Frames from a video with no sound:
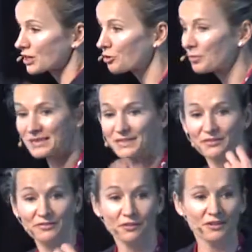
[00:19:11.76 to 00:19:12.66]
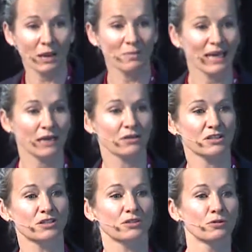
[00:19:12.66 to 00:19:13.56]
little bits of food coming out on the
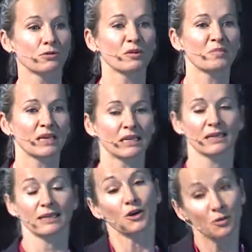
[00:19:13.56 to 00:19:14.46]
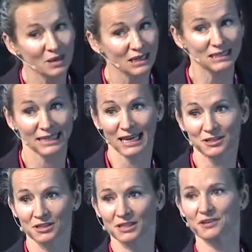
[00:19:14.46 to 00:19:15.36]
stool could be an
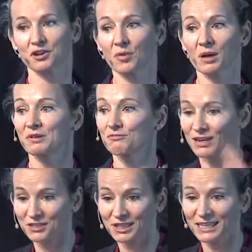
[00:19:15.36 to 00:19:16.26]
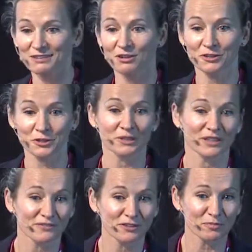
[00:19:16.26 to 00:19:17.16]
indication that you might be rushing and not chewing your
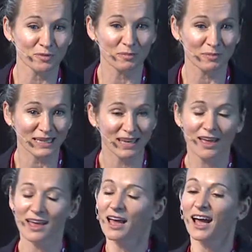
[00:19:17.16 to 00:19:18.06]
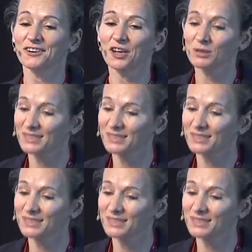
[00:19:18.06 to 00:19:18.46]
food properly. I know it